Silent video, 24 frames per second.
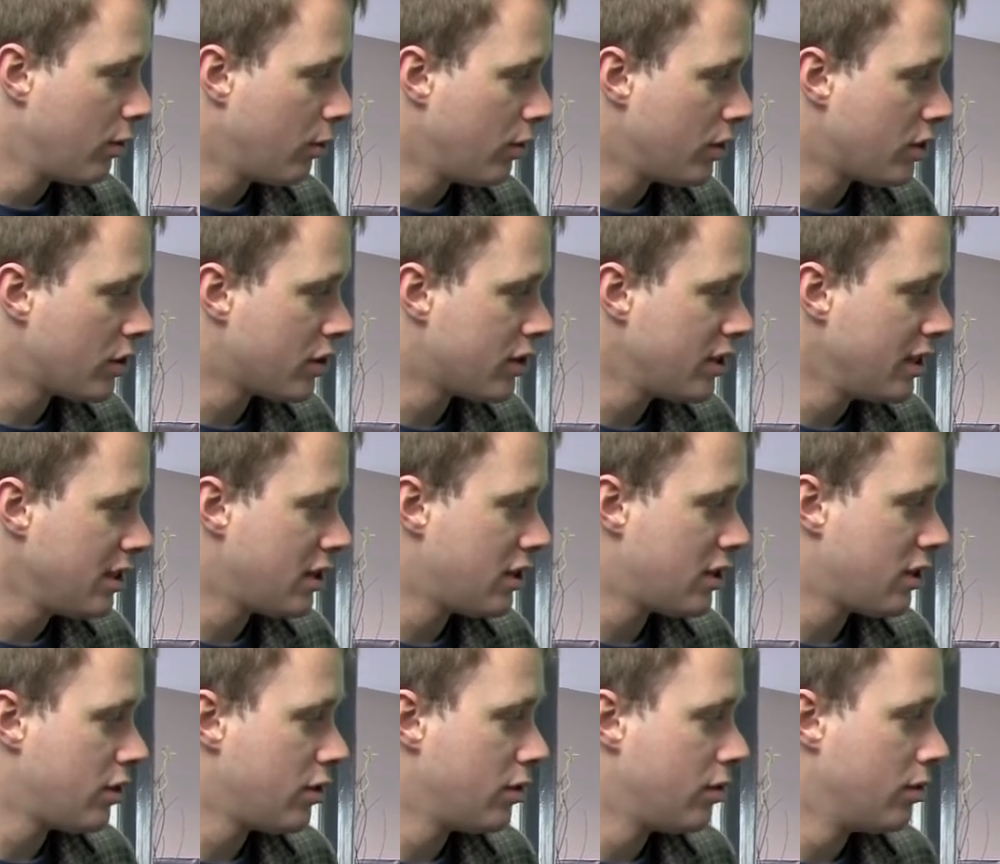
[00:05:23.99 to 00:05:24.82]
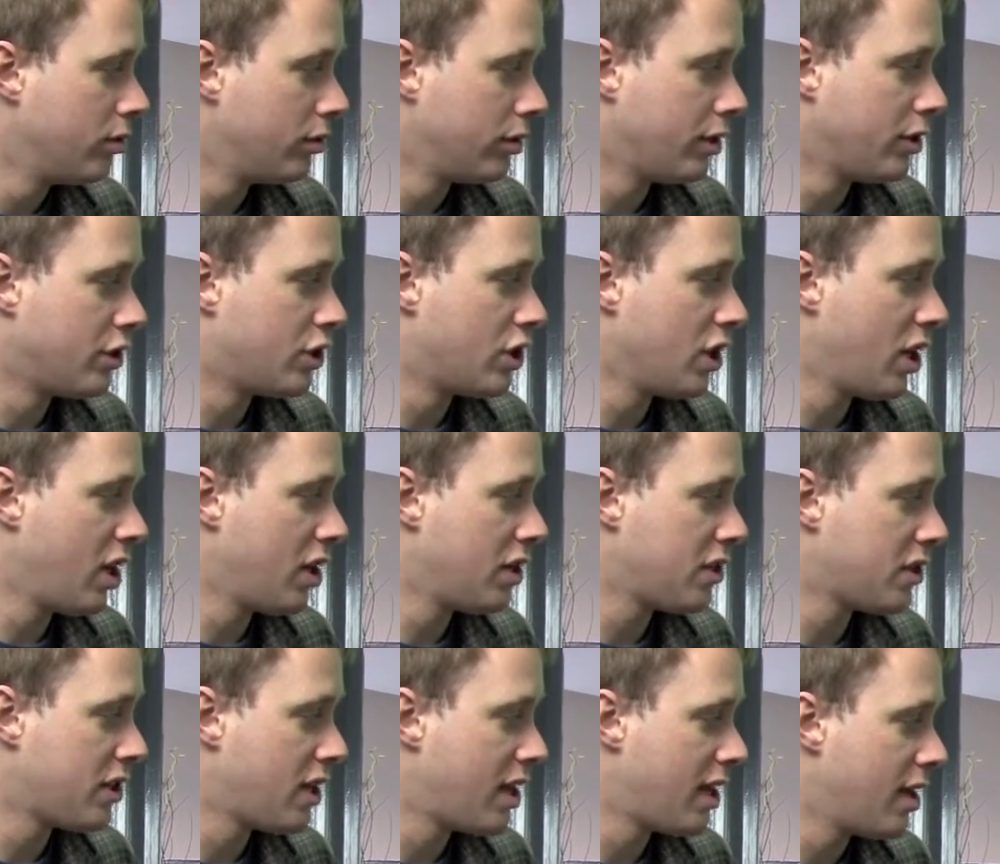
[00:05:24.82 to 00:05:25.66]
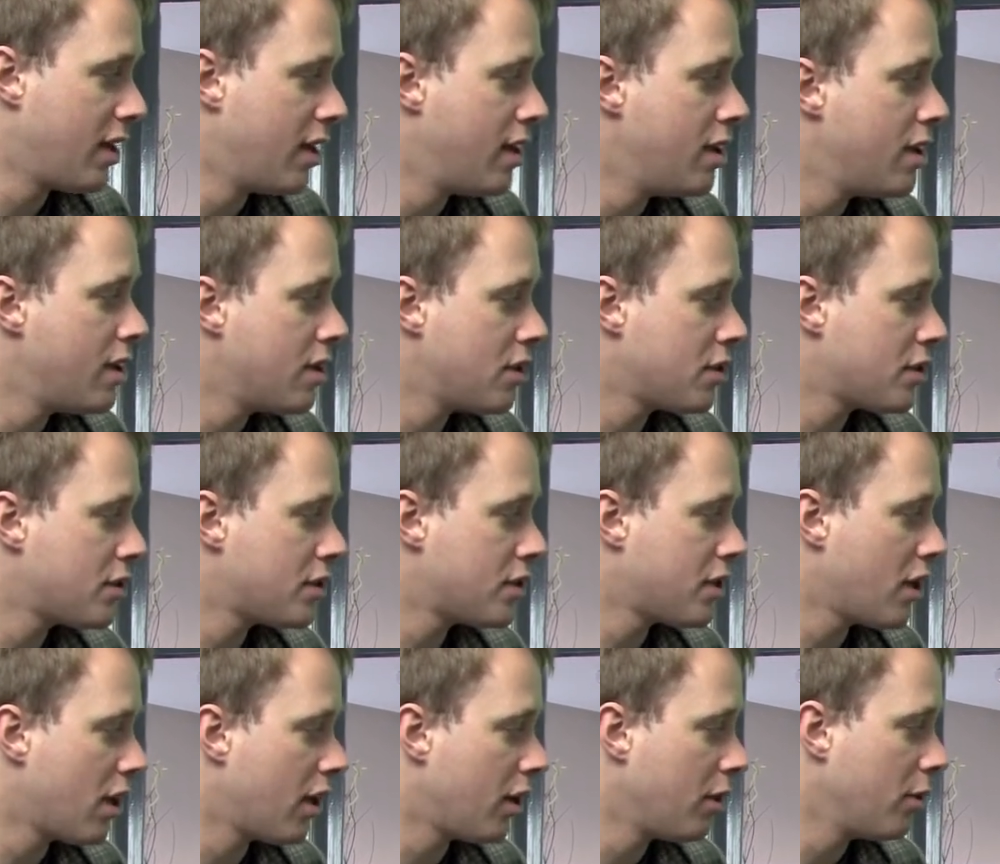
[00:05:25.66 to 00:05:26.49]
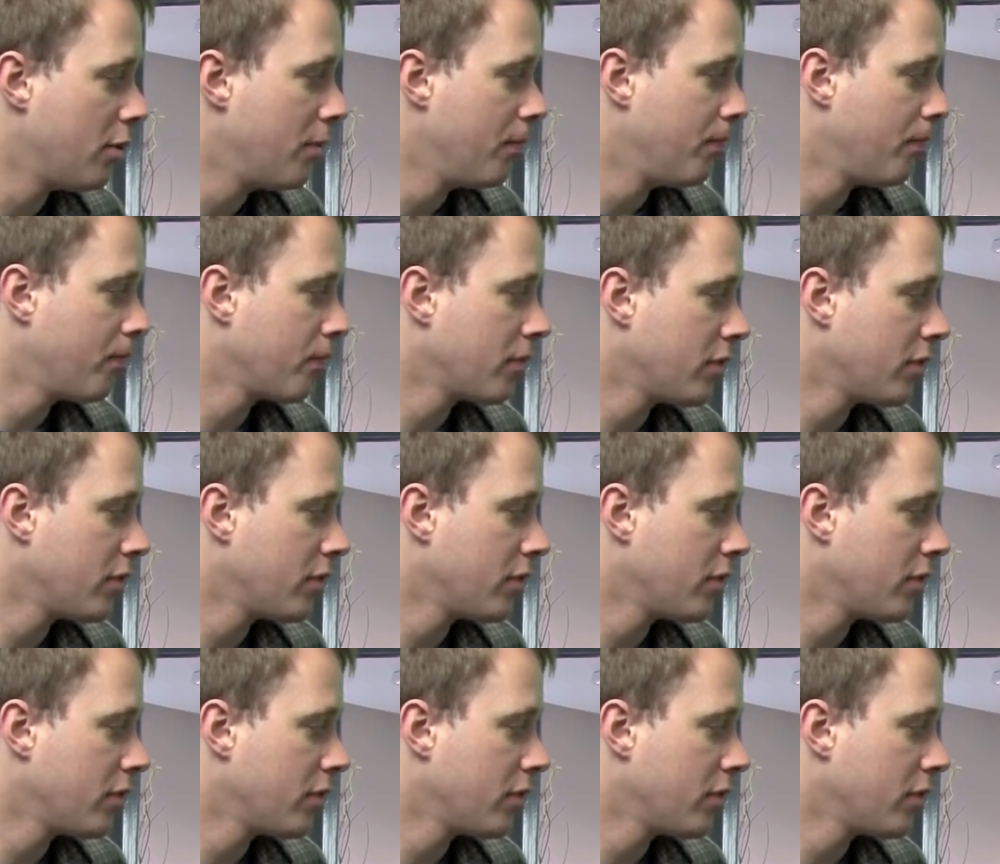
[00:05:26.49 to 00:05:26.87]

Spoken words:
we just need to adjust it so